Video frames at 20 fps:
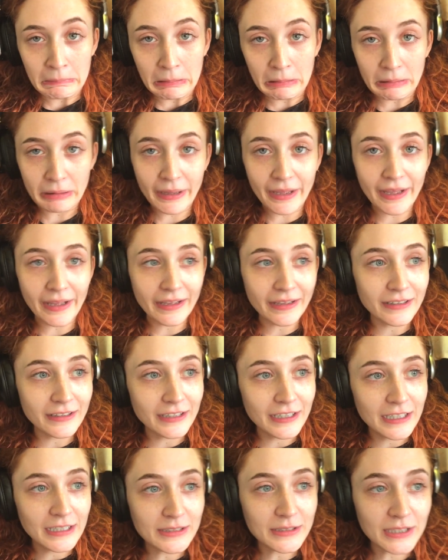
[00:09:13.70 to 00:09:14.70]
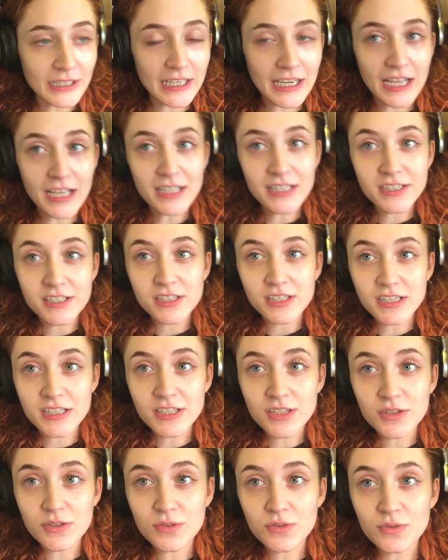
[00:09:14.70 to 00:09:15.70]
Okay, well, I'll
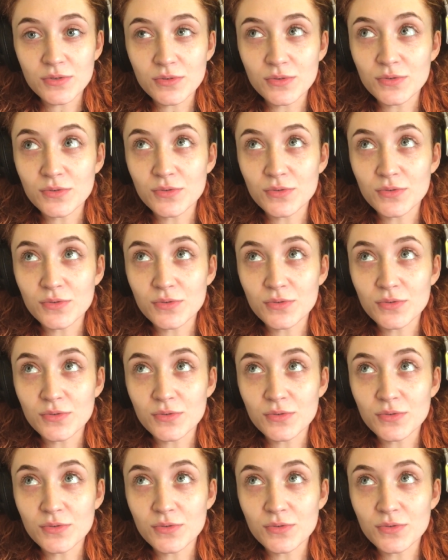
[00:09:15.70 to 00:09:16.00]
see you